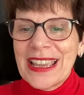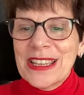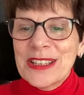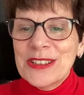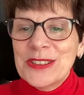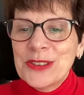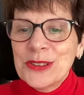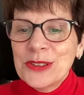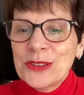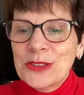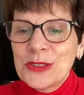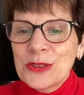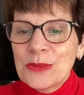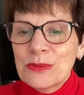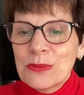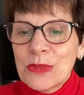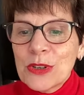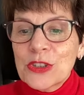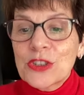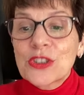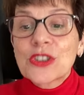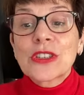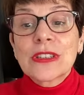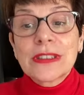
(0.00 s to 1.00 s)
Due to
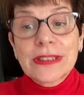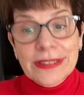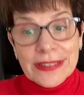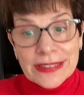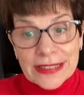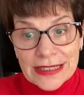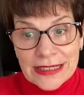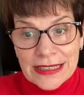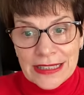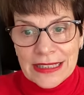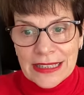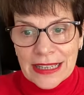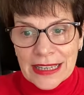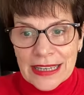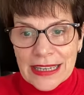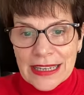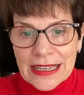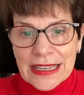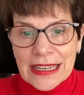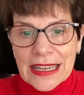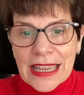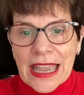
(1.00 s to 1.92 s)
much thinning hair,